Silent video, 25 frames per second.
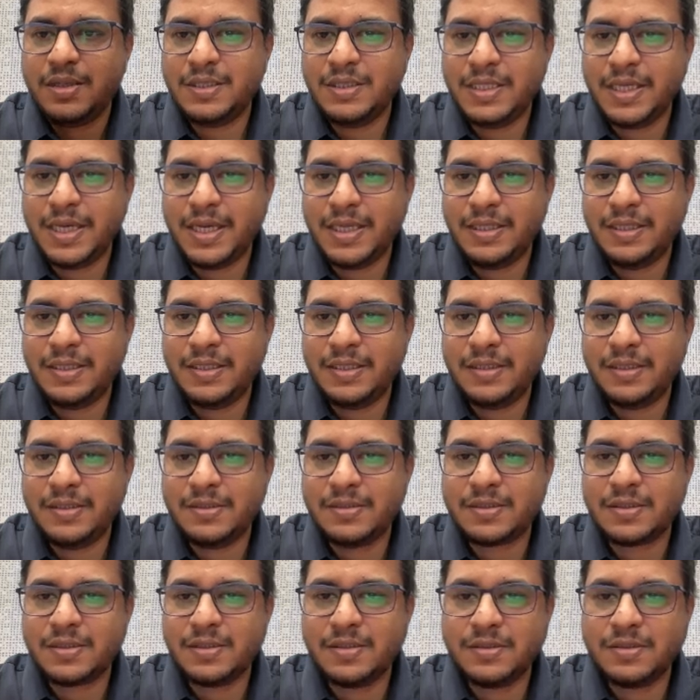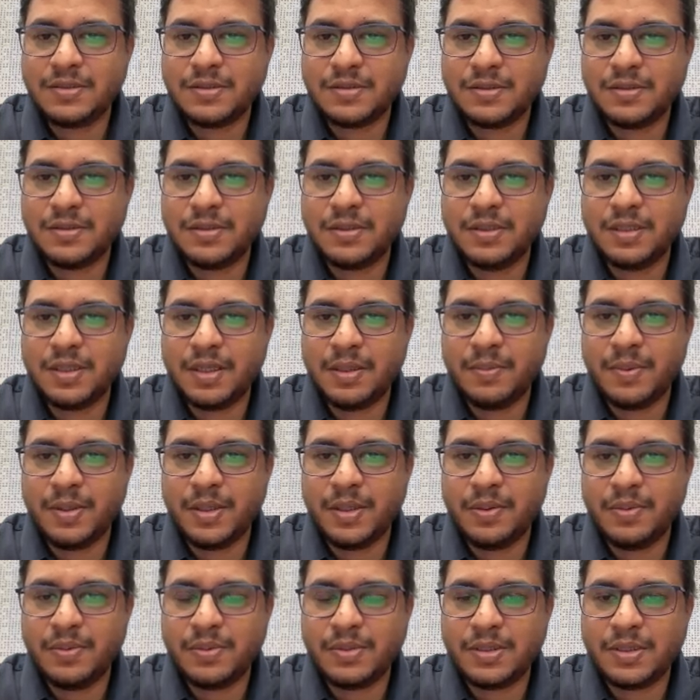Daniel is concerned
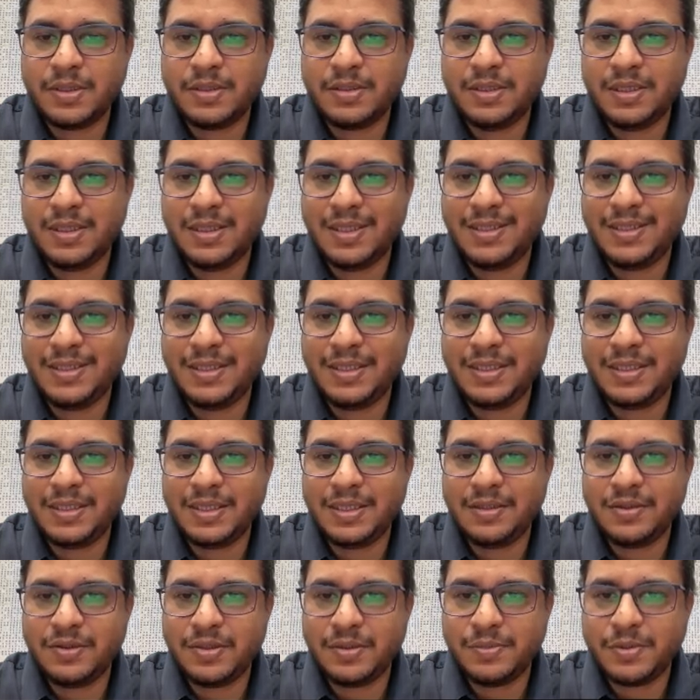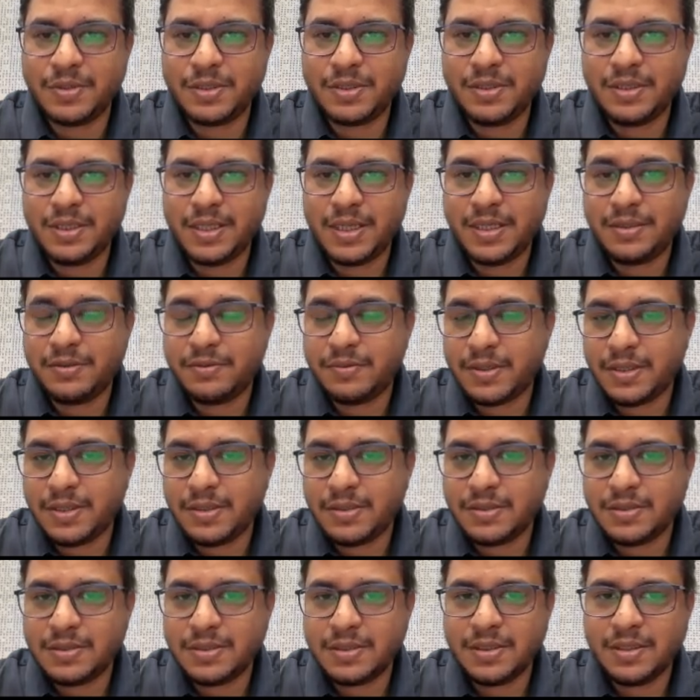about the data encryption at
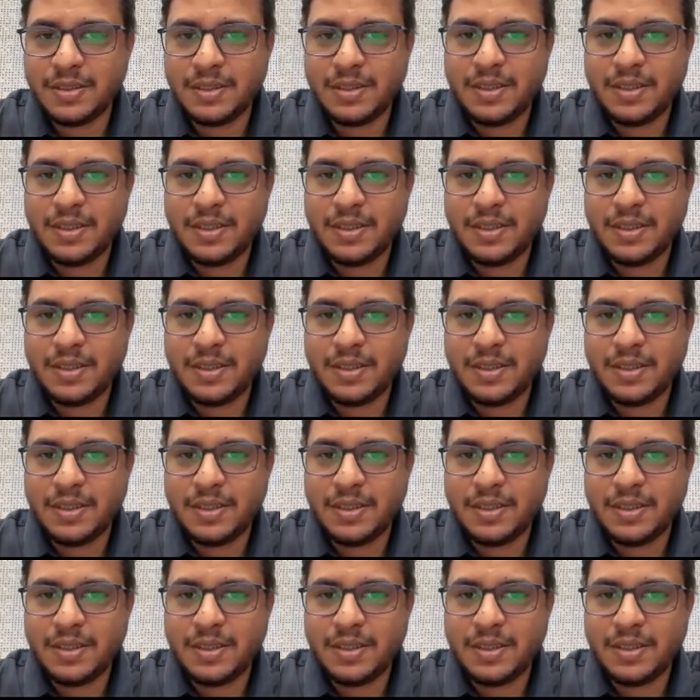rest